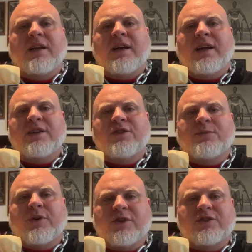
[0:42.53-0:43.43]
and your
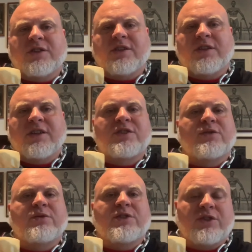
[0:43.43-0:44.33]
posture is
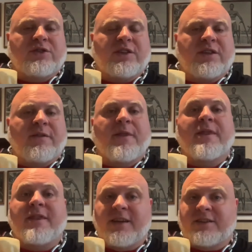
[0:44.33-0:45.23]
producing
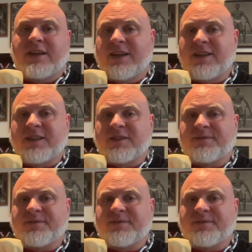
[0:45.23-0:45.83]
this headache.